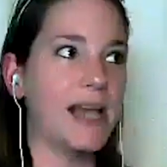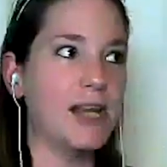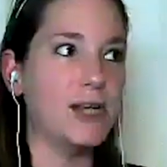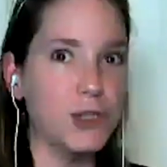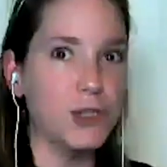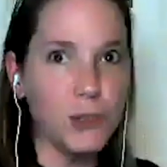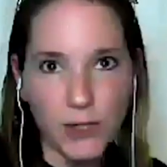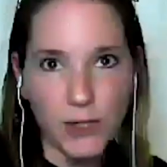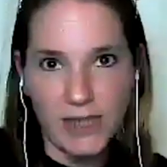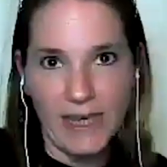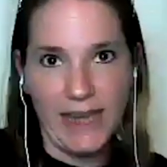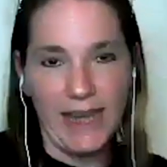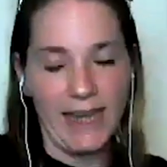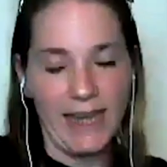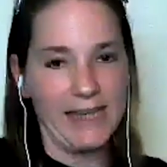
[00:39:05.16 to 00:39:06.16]
and do the
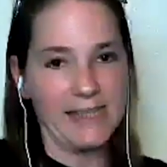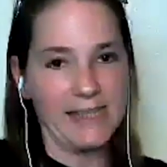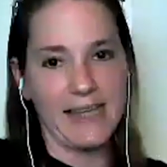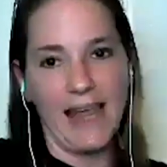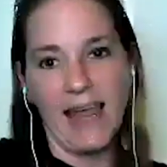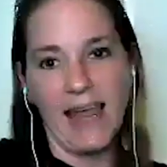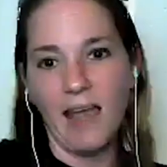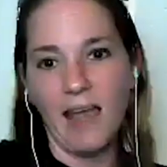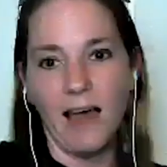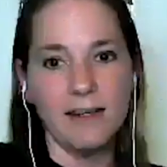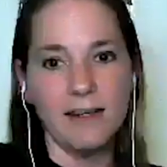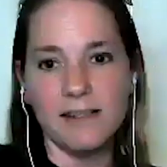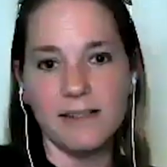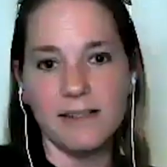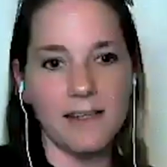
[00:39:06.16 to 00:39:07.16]
things.
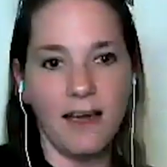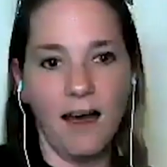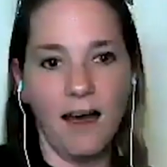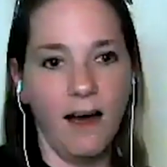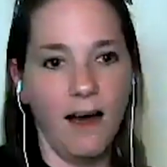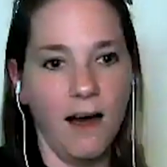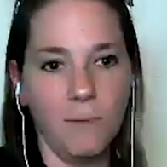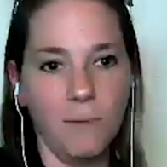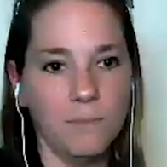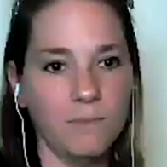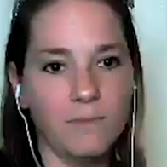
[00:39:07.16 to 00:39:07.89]
And, um,